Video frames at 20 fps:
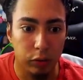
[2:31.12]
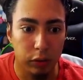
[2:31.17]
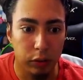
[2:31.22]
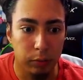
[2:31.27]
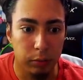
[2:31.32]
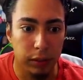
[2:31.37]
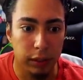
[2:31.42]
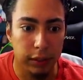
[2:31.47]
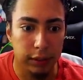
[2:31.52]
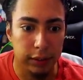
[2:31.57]
the
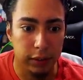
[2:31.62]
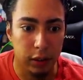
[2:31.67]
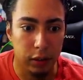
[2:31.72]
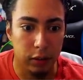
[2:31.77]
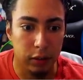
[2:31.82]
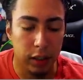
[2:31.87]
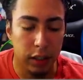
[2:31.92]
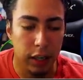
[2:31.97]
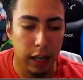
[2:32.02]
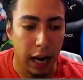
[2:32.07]
place.
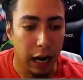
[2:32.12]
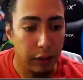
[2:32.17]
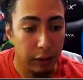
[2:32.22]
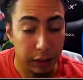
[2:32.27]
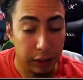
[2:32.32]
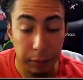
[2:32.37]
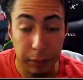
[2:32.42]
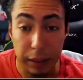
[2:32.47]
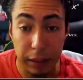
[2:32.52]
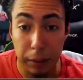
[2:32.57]
So I
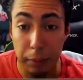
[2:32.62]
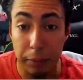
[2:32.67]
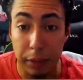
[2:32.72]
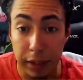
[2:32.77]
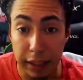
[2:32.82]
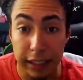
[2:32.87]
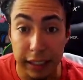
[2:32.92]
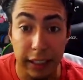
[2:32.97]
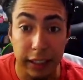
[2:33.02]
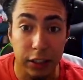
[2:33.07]
recommend them
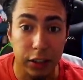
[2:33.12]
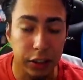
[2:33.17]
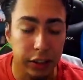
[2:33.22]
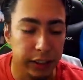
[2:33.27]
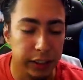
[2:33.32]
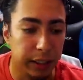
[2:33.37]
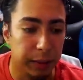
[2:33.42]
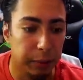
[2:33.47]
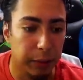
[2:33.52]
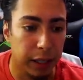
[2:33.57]
putting it
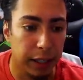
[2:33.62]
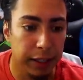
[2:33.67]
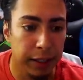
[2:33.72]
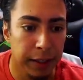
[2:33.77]
just like mine.